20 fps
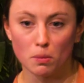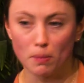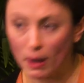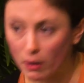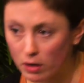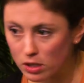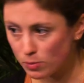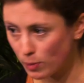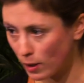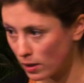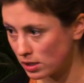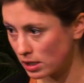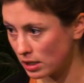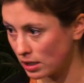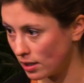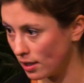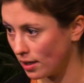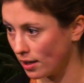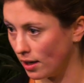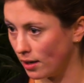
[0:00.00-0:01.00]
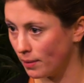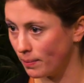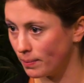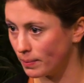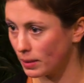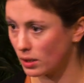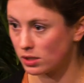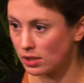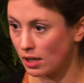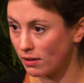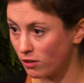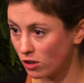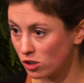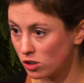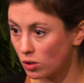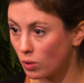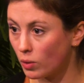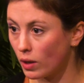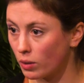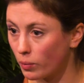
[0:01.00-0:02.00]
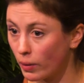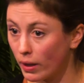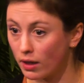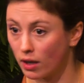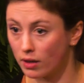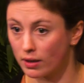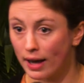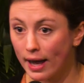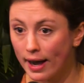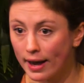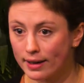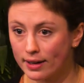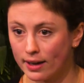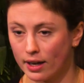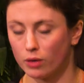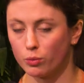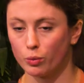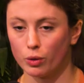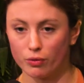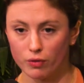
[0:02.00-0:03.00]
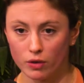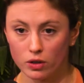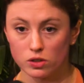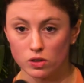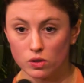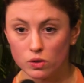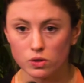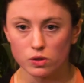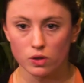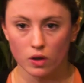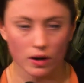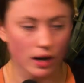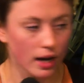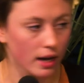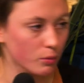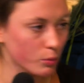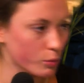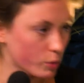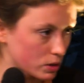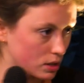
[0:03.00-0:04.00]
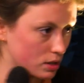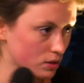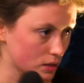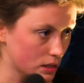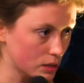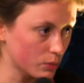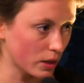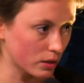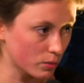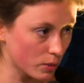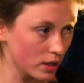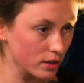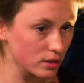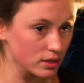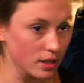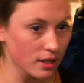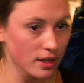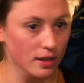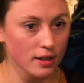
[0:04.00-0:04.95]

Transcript: Pirates Party um, because they function quite well online, and we function also online. We wanted to see what worked.